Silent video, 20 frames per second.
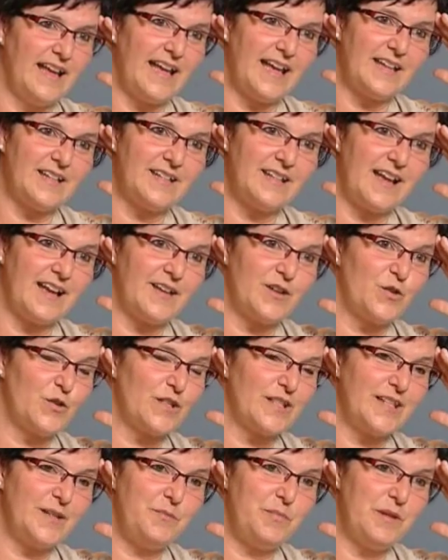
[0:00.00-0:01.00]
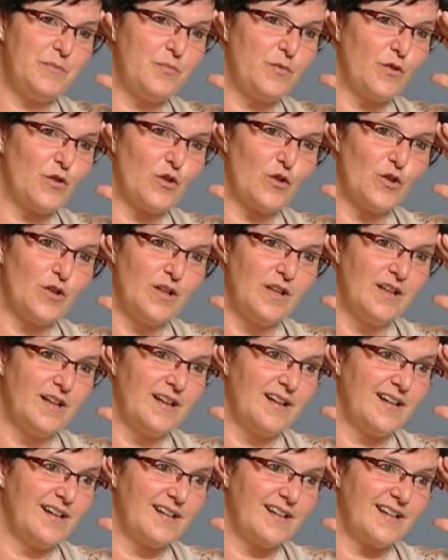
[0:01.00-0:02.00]
and I could see people
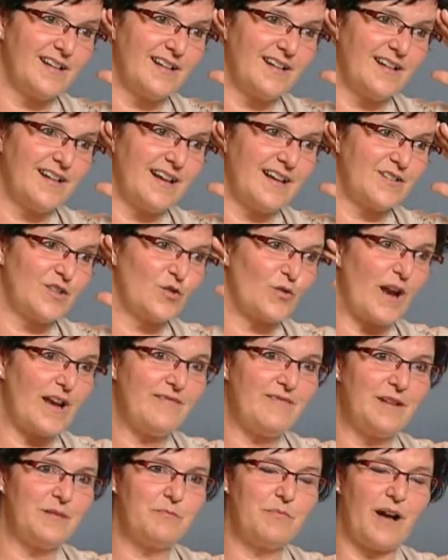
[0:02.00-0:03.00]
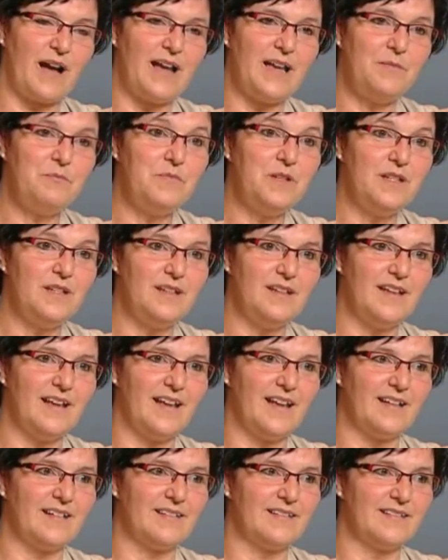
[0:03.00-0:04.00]
driving by me,
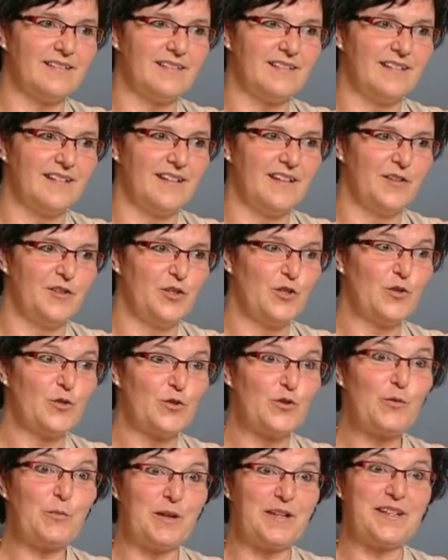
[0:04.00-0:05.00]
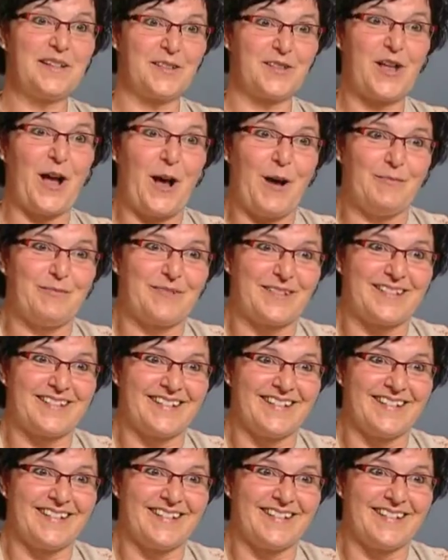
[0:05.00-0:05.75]
and nobody stops